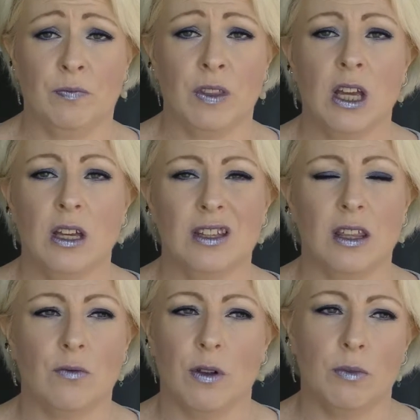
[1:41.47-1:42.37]
I
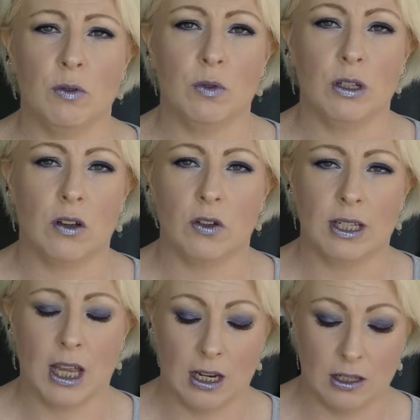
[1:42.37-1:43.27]
think Rimmel was on
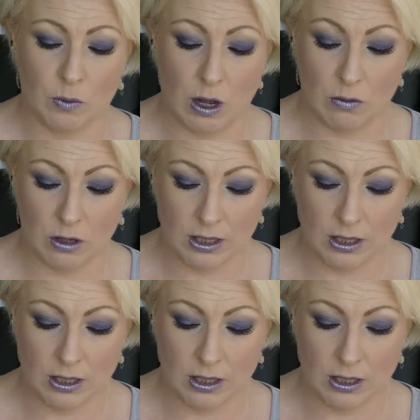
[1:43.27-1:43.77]
sale as well.